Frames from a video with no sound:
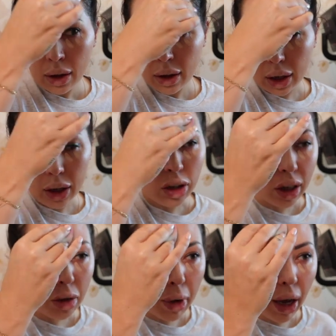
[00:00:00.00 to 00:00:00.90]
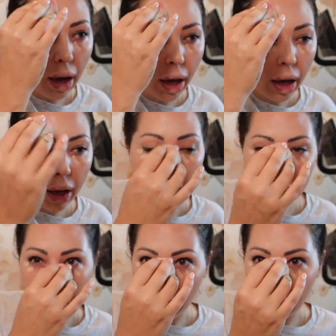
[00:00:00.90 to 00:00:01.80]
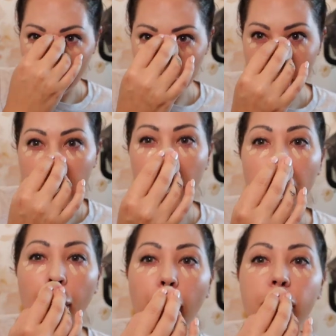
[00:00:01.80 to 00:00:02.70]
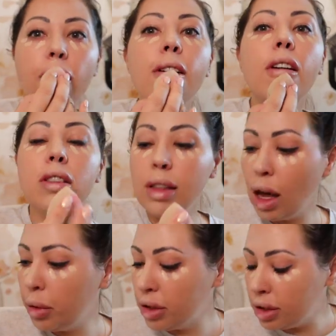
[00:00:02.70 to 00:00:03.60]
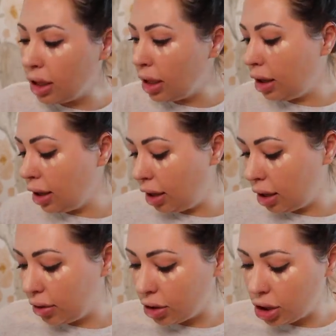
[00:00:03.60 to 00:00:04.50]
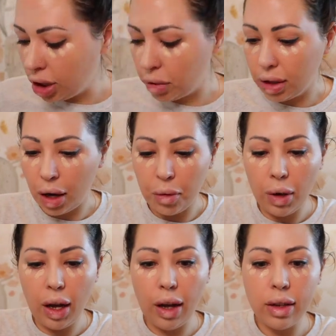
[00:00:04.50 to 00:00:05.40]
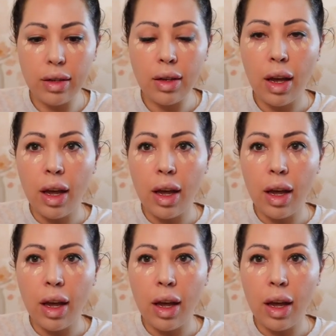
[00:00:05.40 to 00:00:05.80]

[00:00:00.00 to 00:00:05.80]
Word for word: like underneath my eyes, brighten up the center of my face. That was the, I never shared what that was.